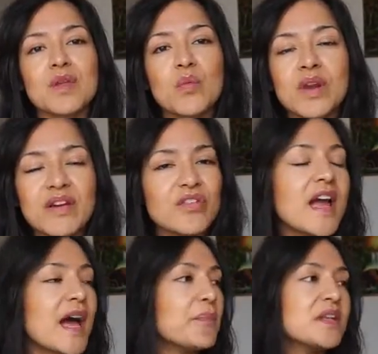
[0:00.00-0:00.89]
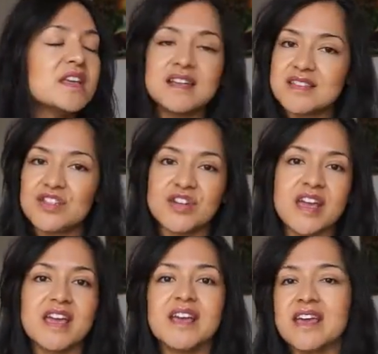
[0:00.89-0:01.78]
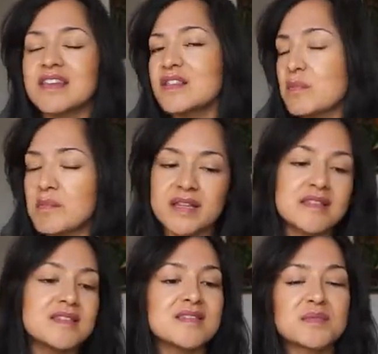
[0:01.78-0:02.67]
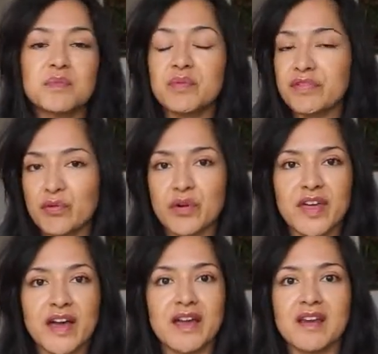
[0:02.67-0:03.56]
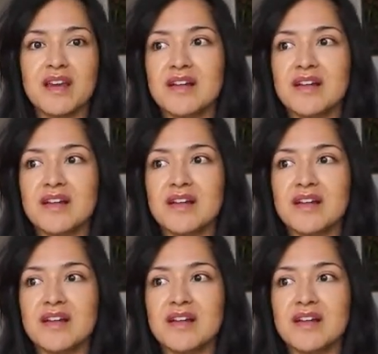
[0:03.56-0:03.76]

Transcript: whatever happened yesterday and the months before that